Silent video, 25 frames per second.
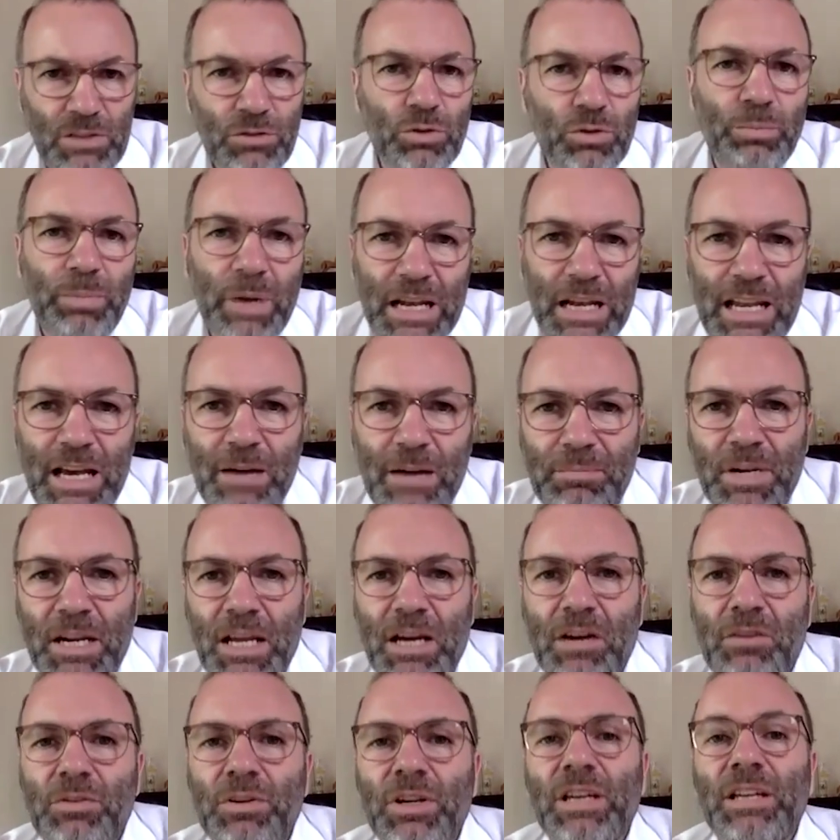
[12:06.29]
to build up
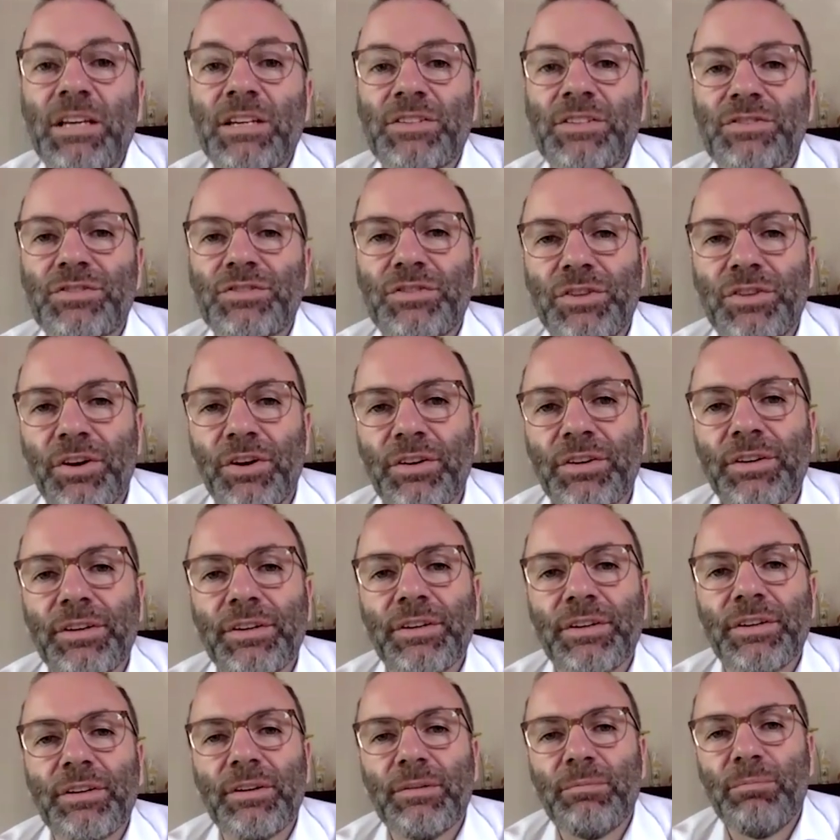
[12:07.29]
now really a
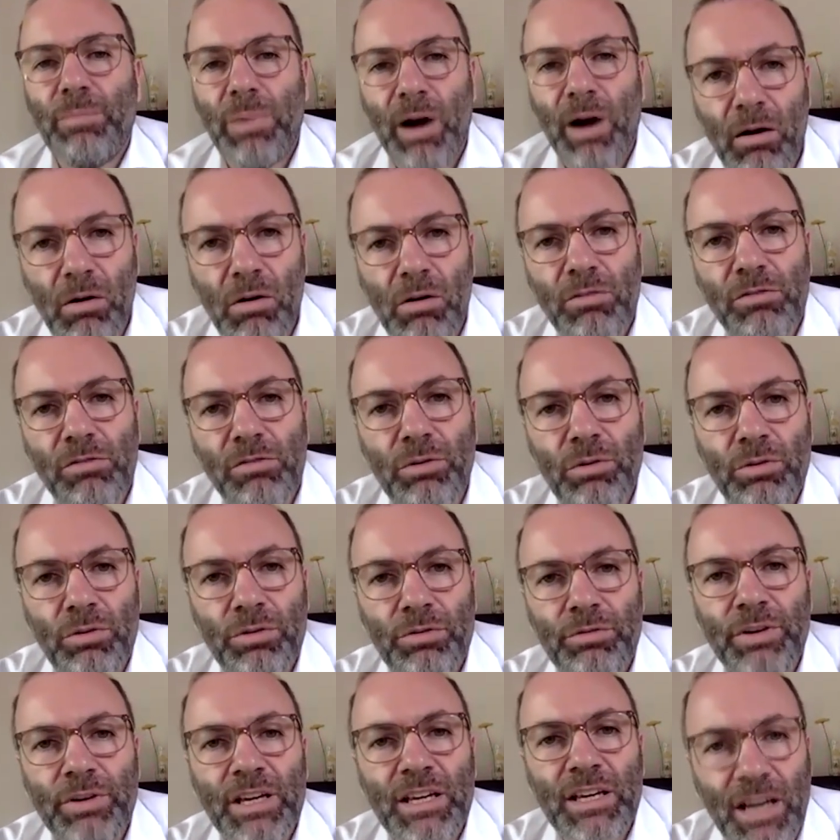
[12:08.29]
strong, powerful
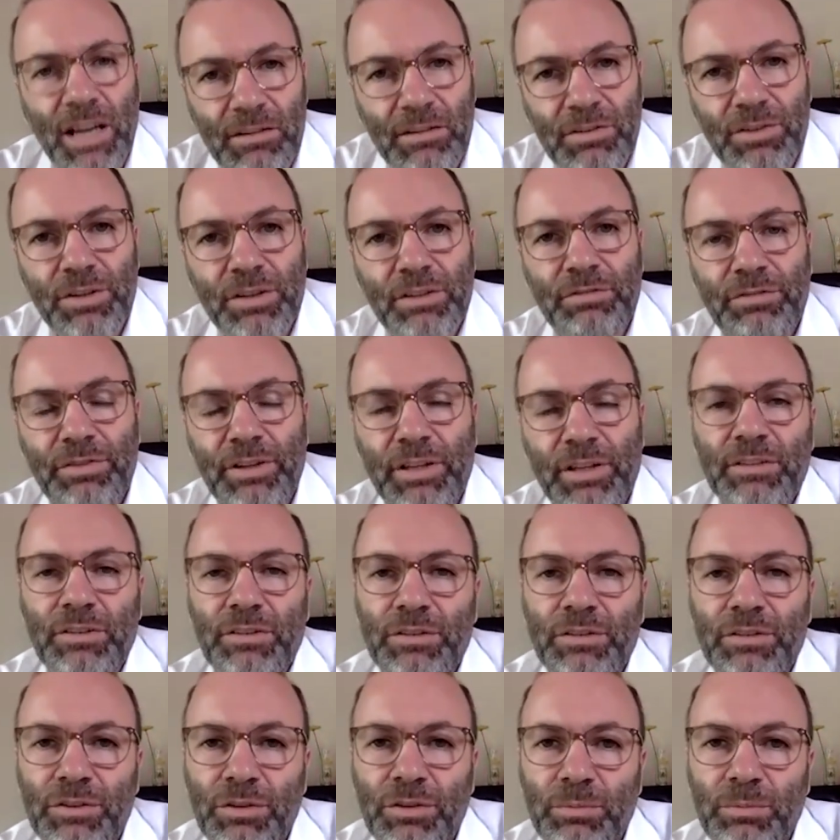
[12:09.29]
recovery fund
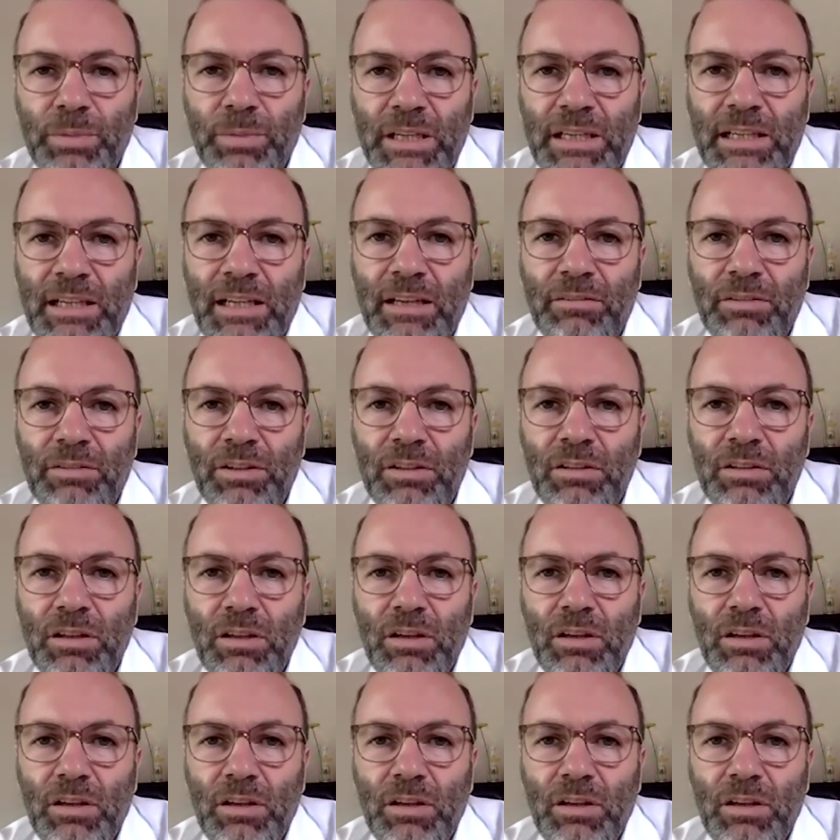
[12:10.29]
on European level,